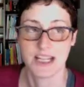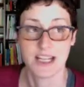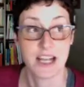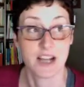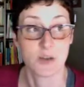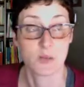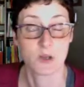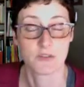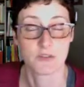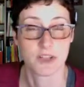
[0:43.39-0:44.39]
in and out of
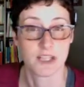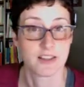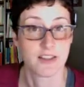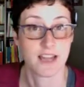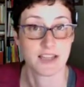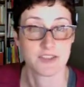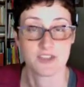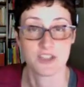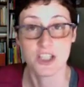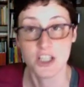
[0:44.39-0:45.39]
work for like the last
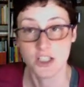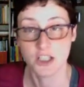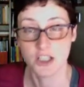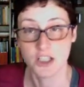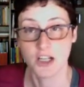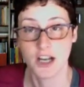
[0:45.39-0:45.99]
year,